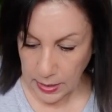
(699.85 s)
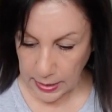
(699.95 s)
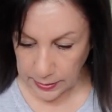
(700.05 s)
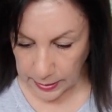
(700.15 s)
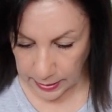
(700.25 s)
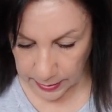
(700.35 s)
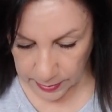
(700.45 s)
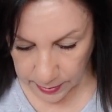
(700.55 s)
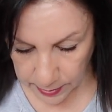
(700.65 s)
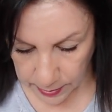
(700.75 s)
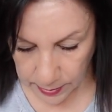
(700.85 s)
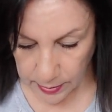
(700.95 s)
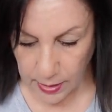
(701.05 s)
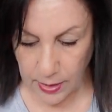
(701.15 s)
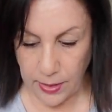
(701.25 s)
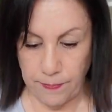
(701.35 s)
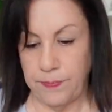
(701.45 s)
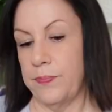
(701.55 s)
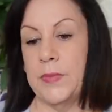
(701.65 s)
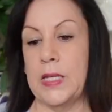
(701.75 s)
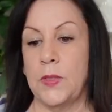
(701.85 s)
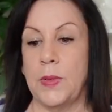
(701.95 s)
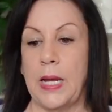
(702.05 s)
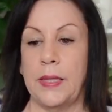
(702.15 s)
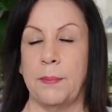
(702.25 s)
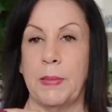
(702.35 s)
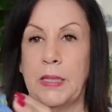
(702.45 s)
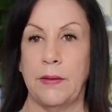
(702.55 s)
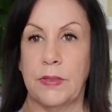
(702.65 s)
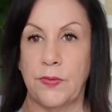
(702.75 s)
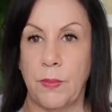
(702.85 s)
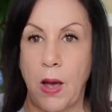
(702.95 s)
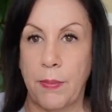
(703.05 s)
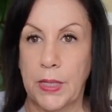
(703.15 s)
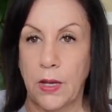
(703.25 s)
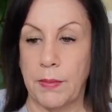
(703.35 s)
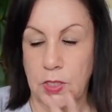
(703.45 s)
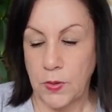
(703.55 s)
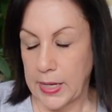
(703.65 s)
And then this one I believe is from Hobby Lobby too.